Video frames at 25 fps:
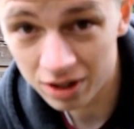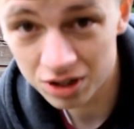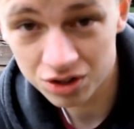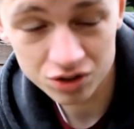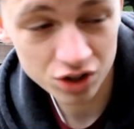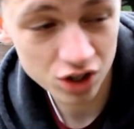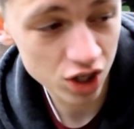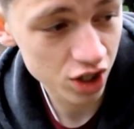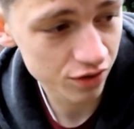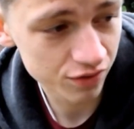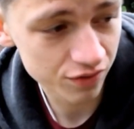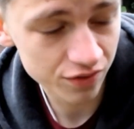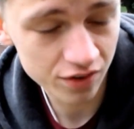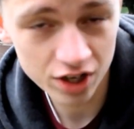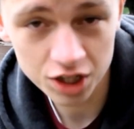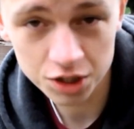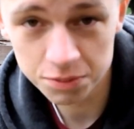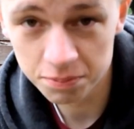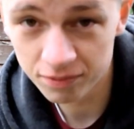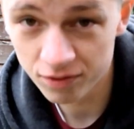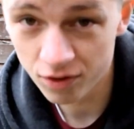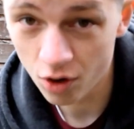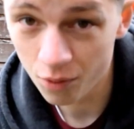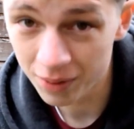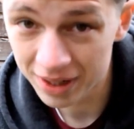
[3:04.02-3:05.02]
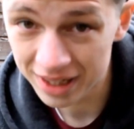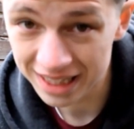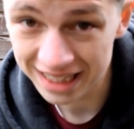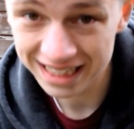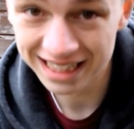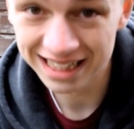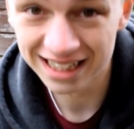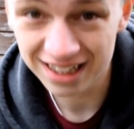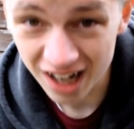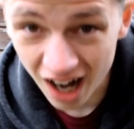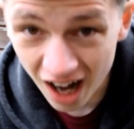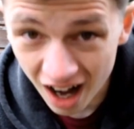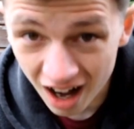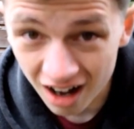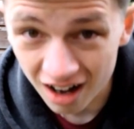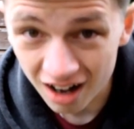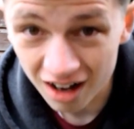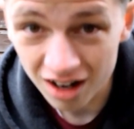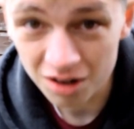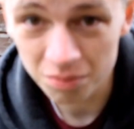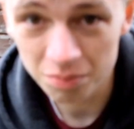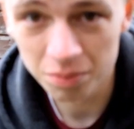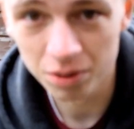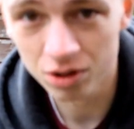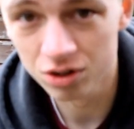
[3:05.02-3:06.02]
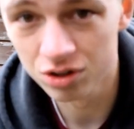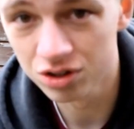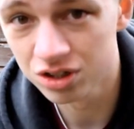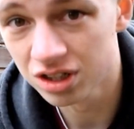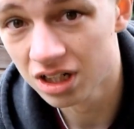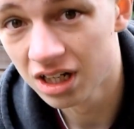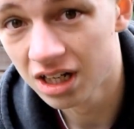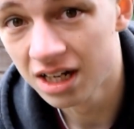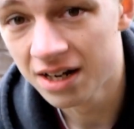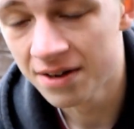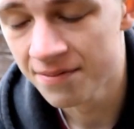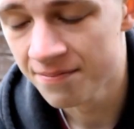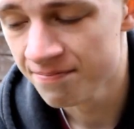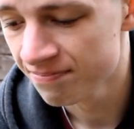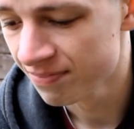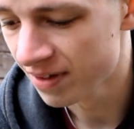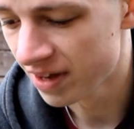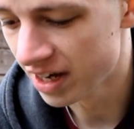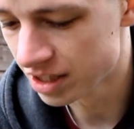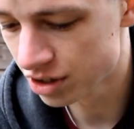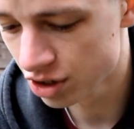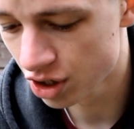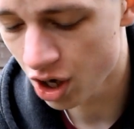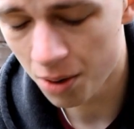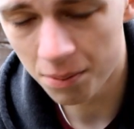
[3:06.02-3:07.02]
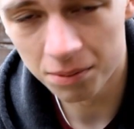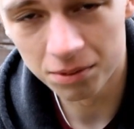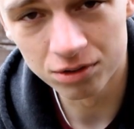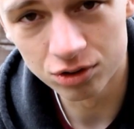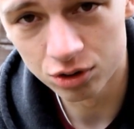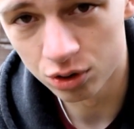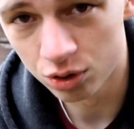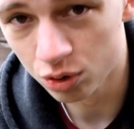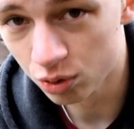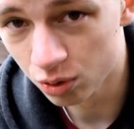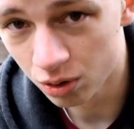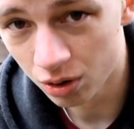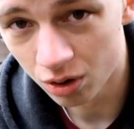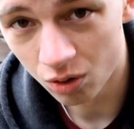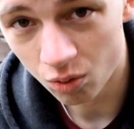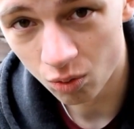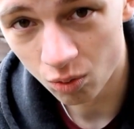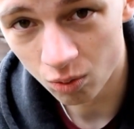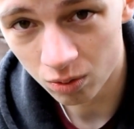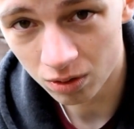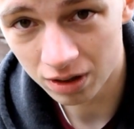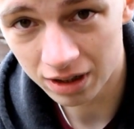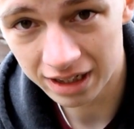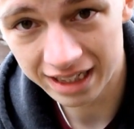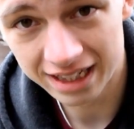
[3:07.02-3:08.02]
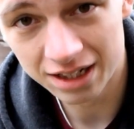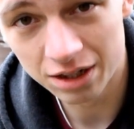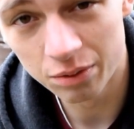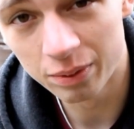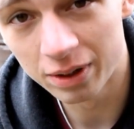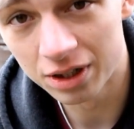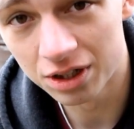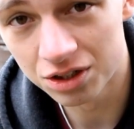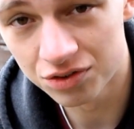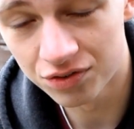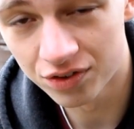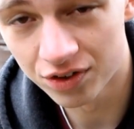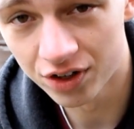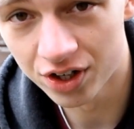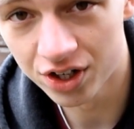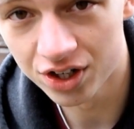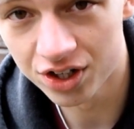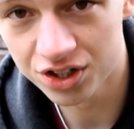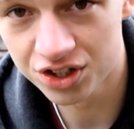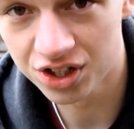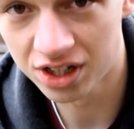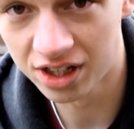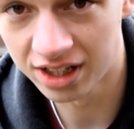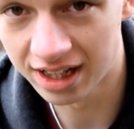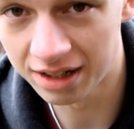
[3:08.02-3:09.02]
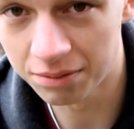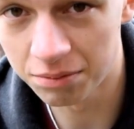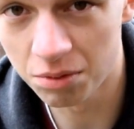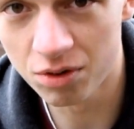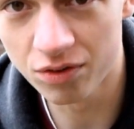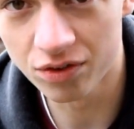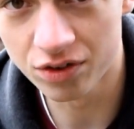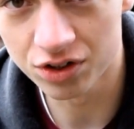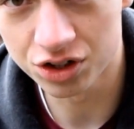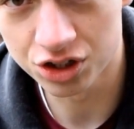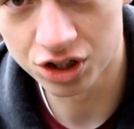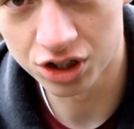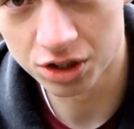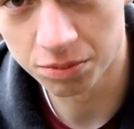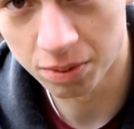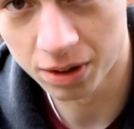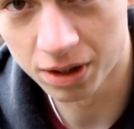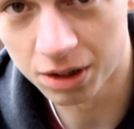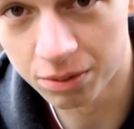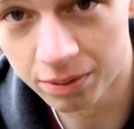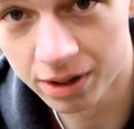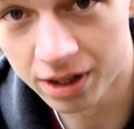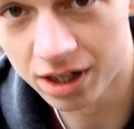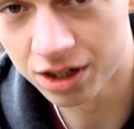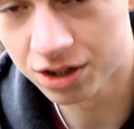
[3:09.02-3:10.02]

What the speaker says: first before we clean the car, because it's a common rule, clean your wheels first and then move on to the bodywork,